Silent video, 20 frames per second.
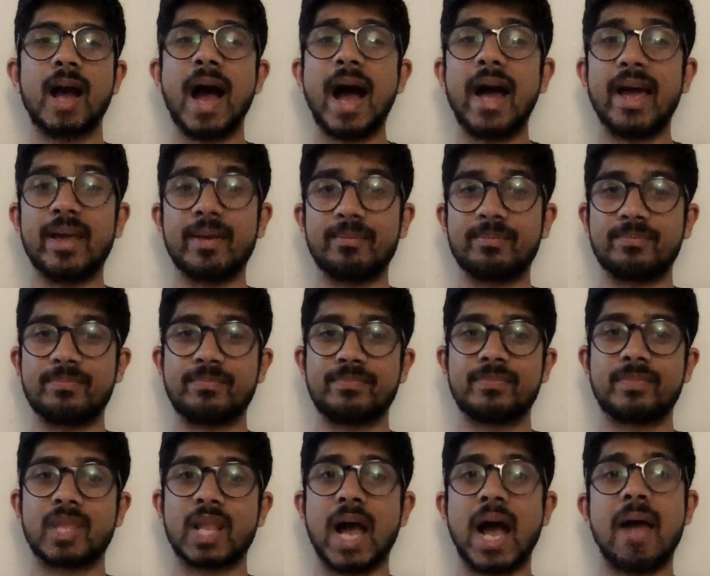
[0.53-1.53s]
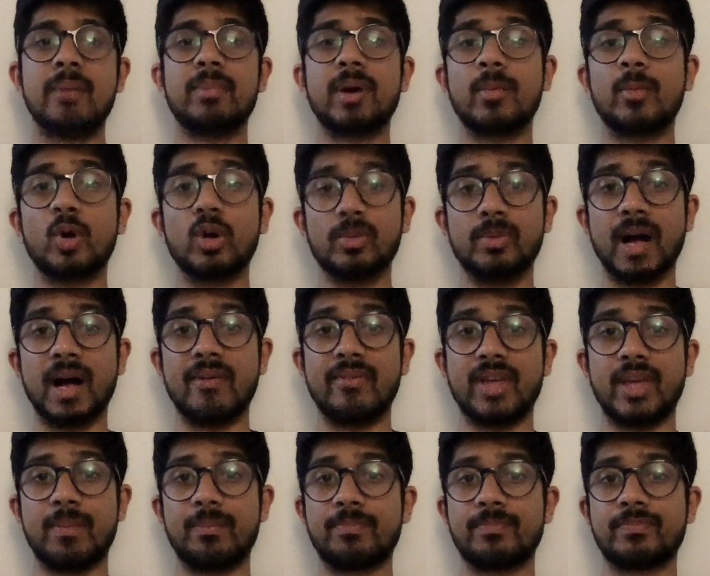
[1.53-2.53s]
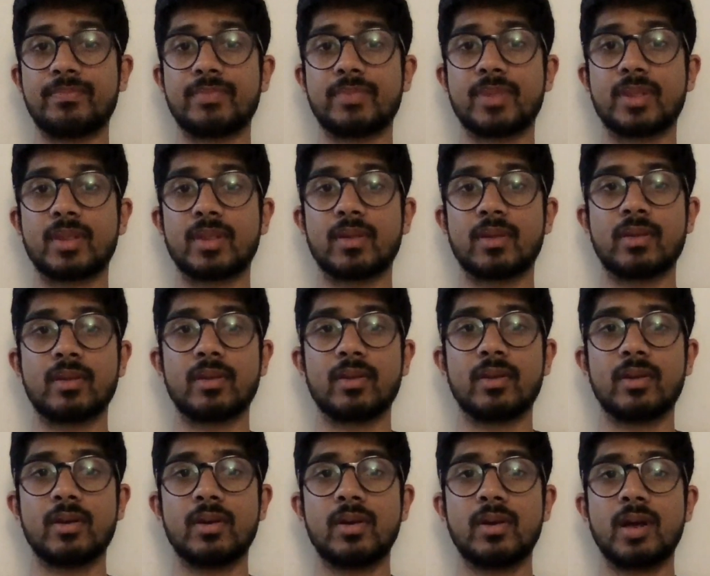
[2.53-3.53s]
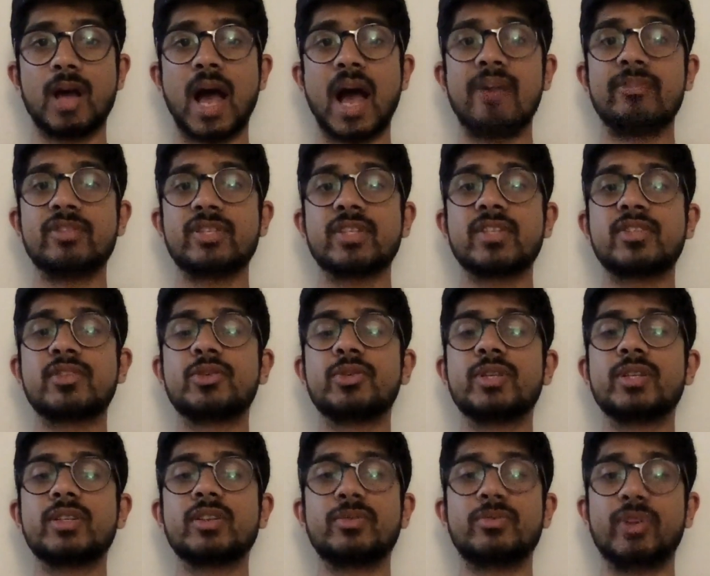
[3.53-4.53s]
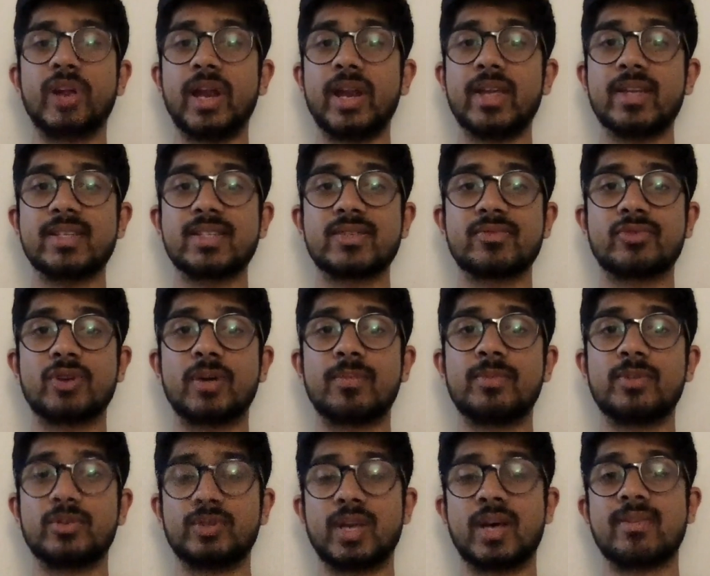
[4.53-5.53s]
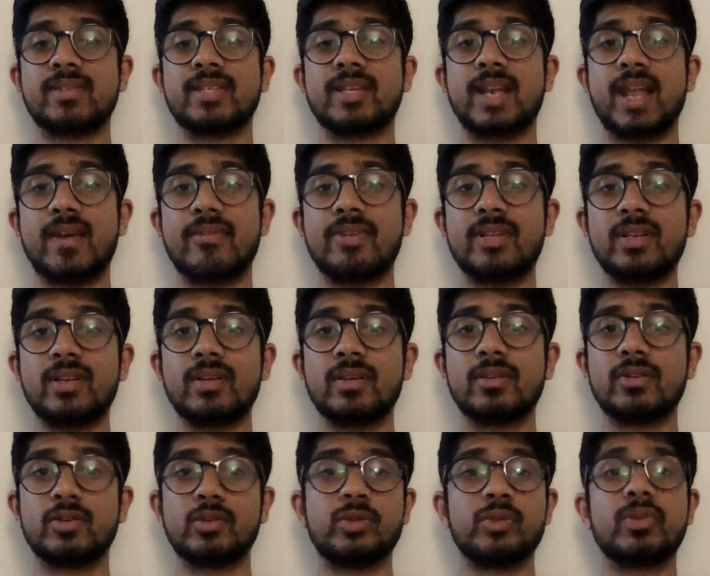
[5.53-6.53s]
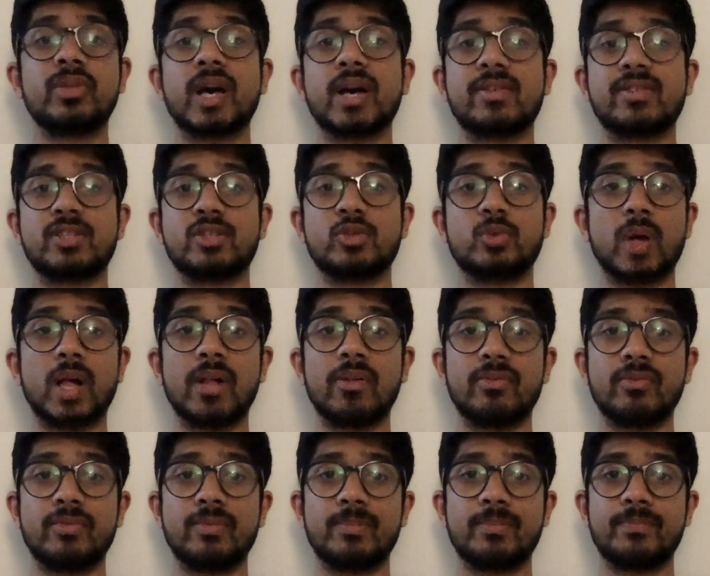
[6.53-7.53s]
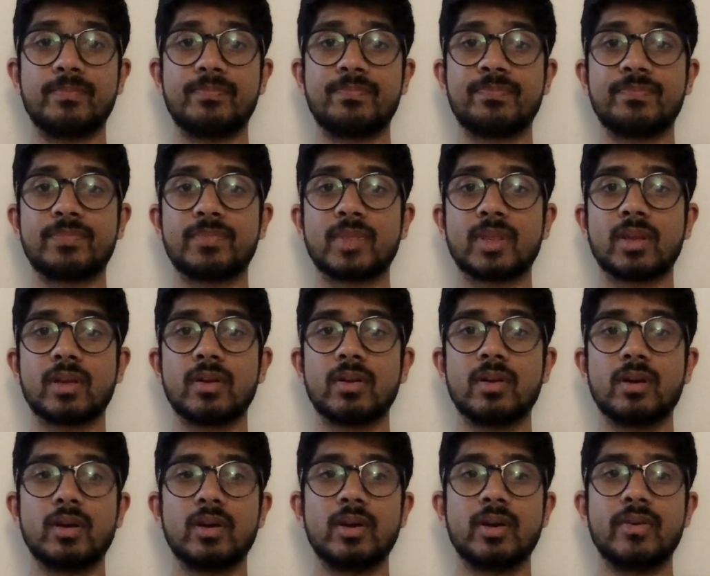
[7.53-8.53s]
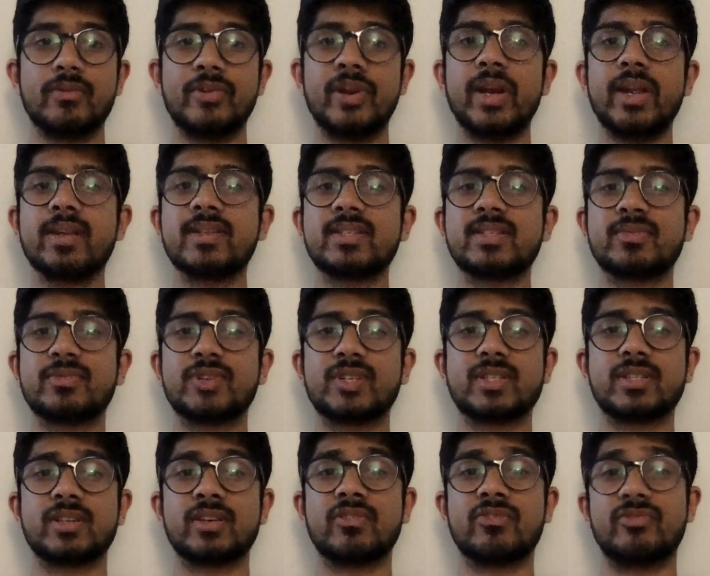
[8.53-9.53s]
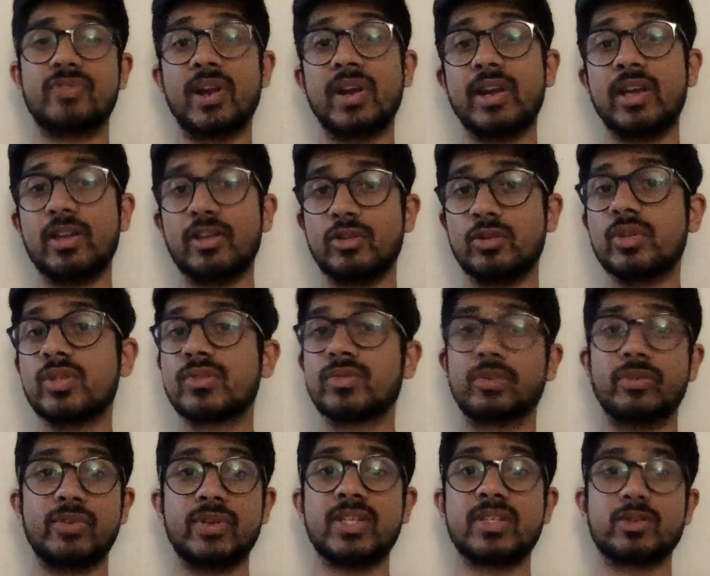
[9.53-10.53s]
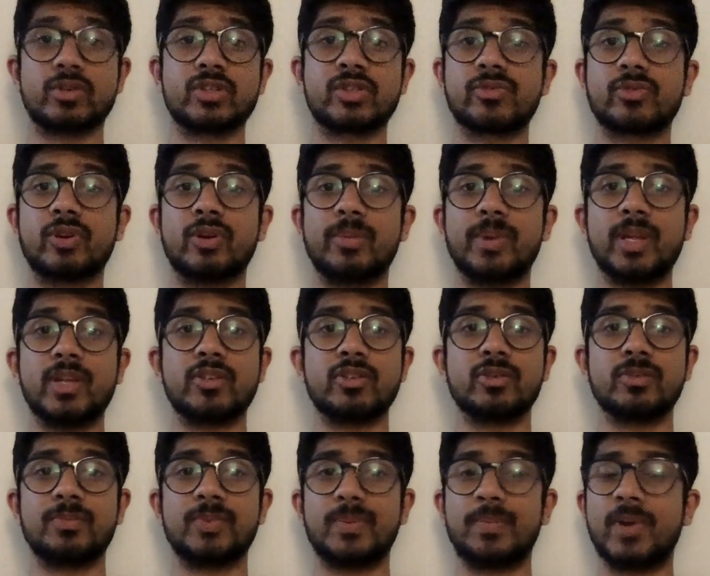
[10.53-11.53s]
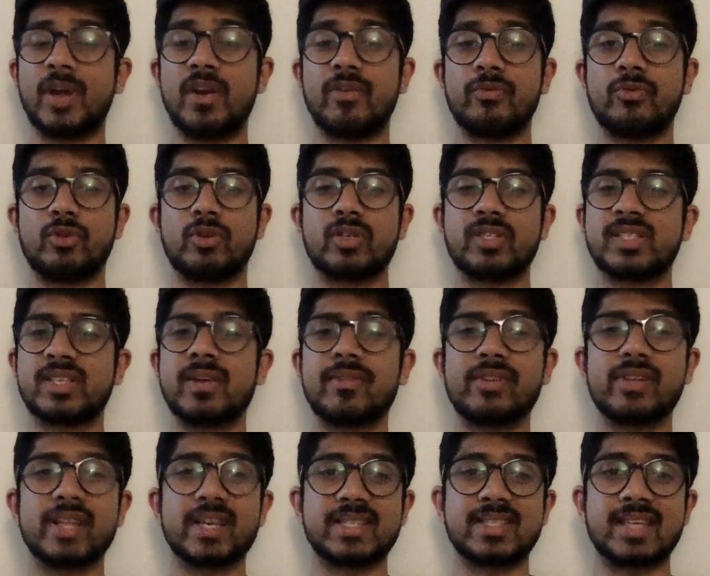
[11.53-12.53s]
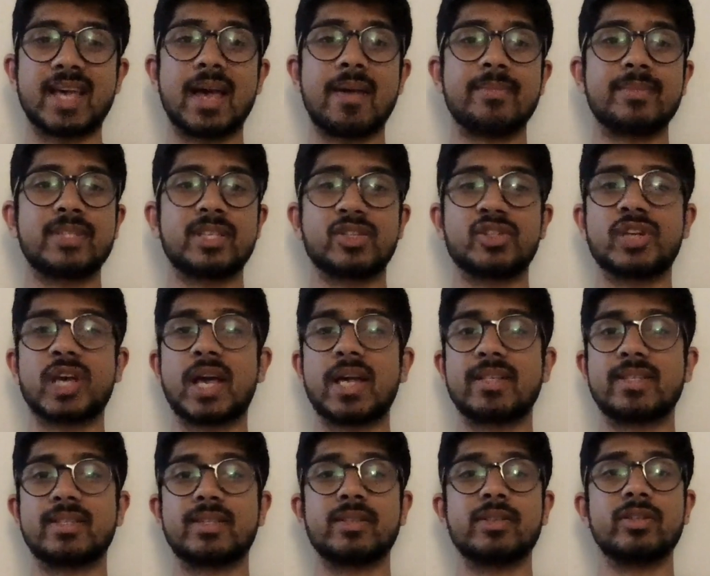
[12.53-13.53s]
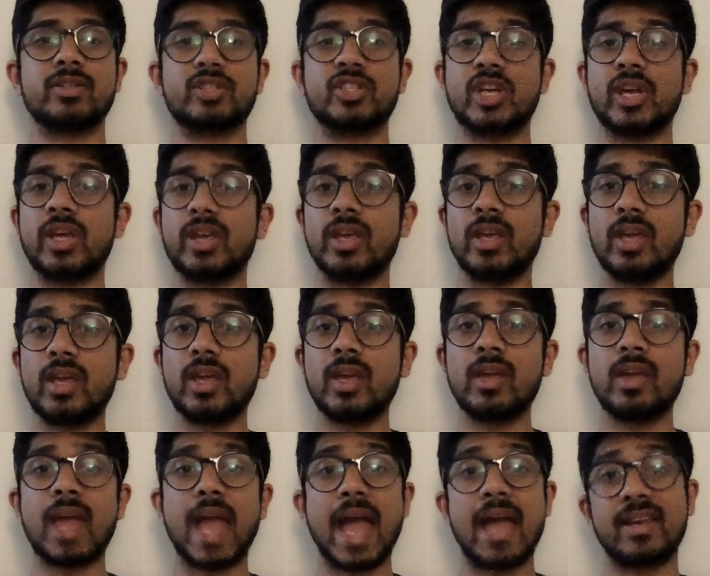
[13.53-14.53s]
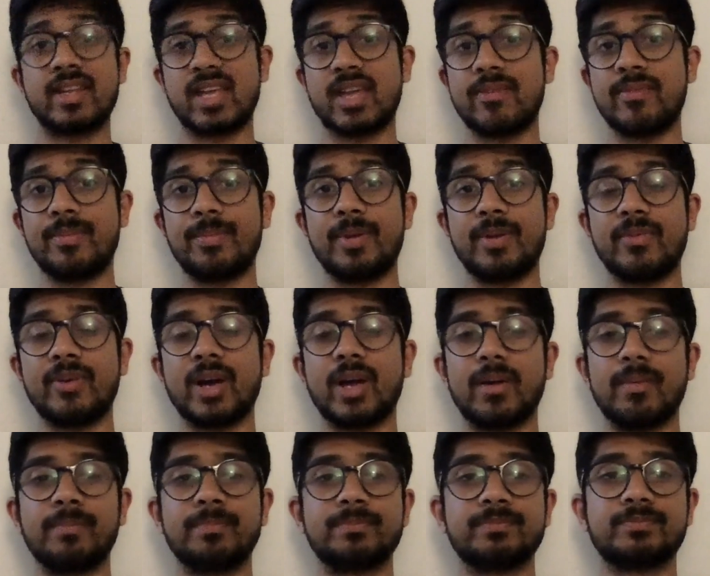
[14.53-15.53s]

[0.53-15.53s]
Hi, I'm Amol Bhave. I was a student of Radiance from 2011 to 2012. Radiance was a very useful resource for me to prepare for several exams such as the JEE and KBPY.